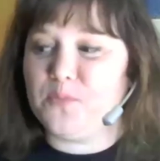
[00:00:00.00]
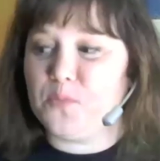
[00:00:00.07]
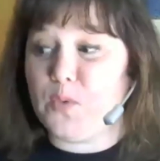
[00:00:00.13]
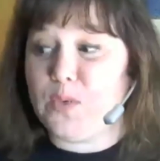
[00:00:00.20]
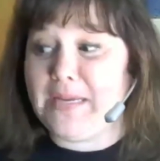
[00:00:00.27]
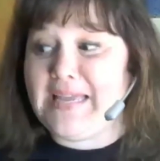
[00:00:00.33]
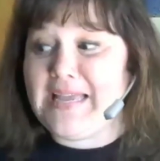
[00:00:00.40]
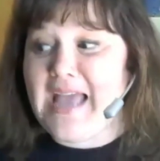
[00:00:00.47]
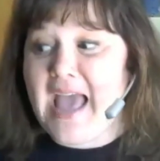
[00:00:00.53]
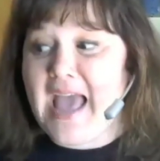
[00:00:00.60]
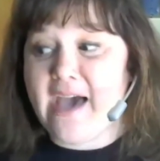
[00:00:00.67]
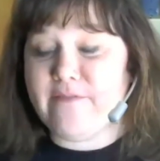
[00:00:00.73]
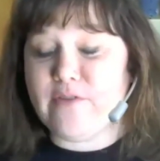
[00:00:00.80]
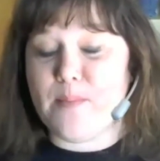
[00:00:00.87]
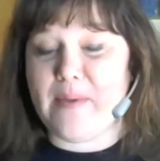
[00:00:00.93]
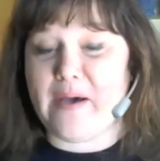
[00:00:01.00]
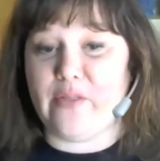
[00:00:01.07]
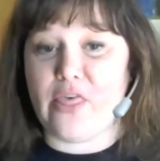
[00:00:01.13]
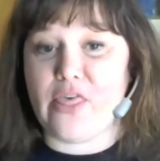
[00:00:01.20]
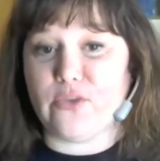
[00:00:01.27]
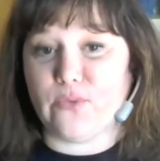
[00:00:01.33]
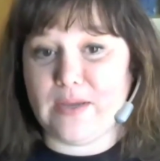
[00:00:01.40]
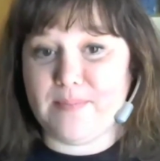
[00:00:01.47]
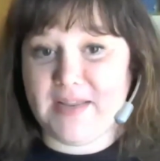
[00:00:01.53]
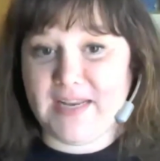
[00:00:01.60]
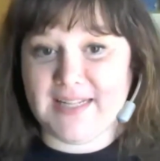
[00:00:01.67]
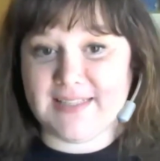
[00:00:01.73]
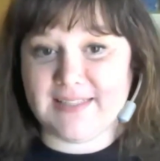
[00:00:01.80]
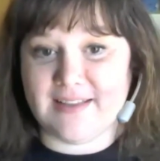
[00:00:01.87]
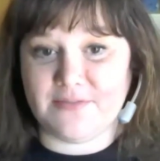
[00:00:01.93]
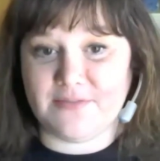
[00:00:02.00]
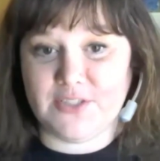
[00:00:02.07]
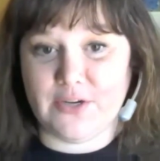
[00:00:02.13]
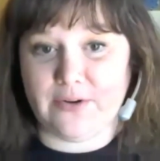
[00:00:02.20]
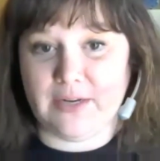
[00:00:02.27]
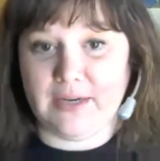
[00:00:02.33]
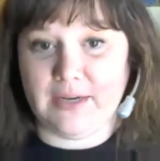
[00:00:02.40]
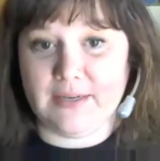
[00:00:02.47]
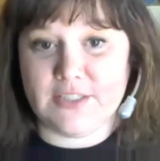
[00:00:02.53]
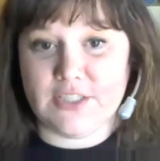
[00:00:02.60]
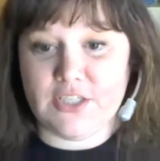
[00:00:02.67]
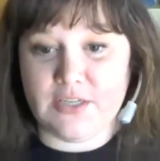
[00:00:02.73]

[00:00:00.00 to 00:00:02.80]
we have about three minutes left, Tony. Oh, I'm